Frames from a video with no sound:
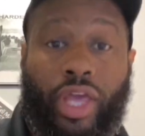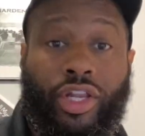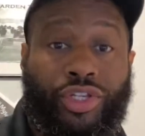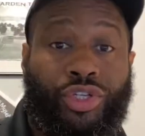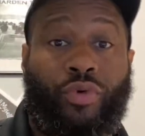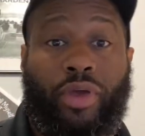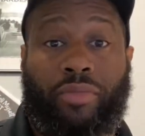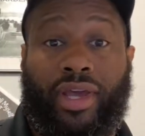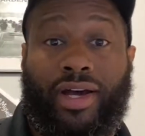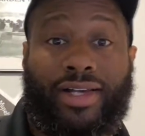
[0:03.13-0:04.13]
into it
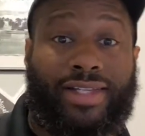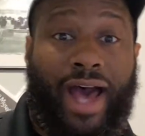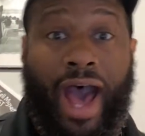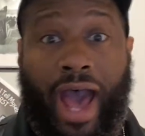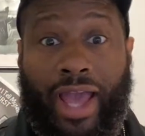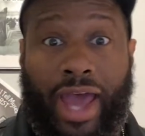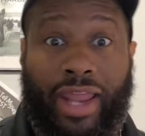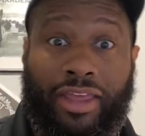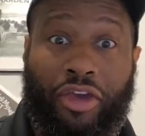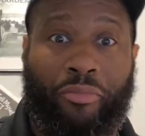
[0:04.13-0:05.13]
because I got to
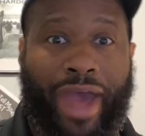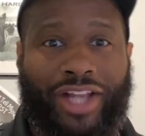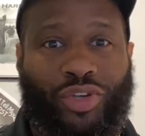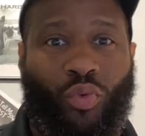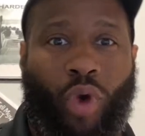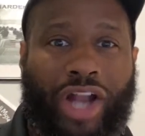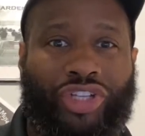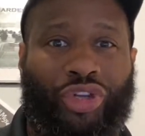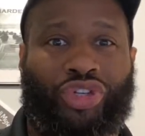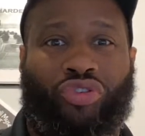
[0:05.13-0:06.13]
get back to watch
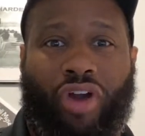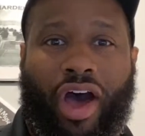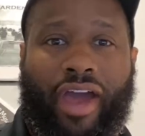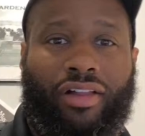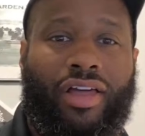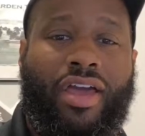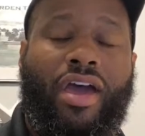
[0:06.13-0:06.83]
the trial